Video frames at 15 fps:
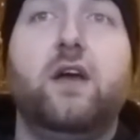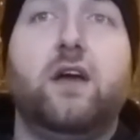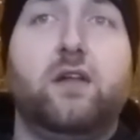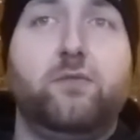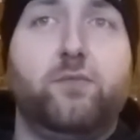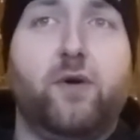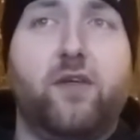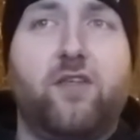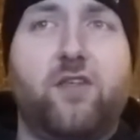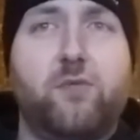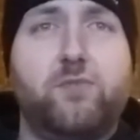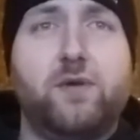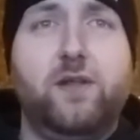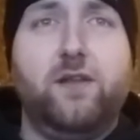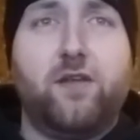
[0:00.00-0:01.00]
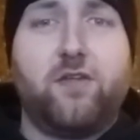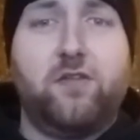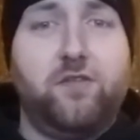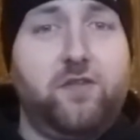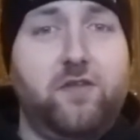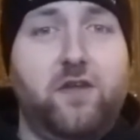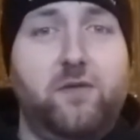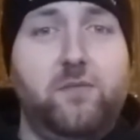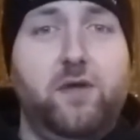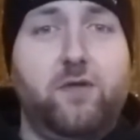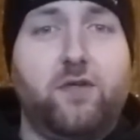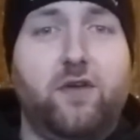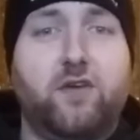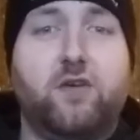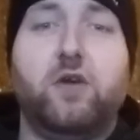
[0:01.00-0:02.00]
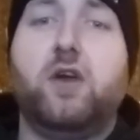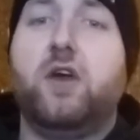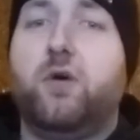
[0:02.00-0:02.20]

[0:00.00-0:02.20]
and by simply listening to their music,